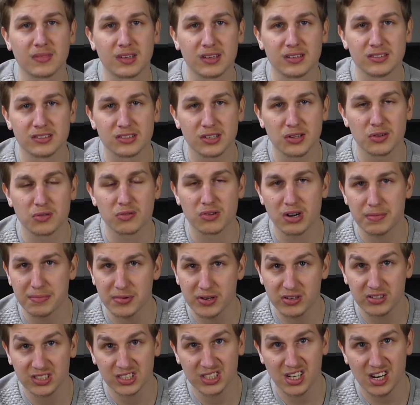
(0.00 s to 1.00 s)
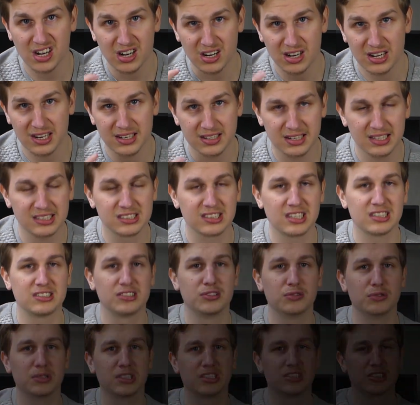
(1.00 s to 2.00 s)
So grab your guitar and let's get
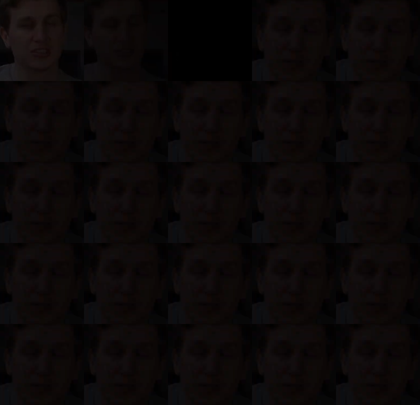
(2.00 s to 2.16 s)
to it.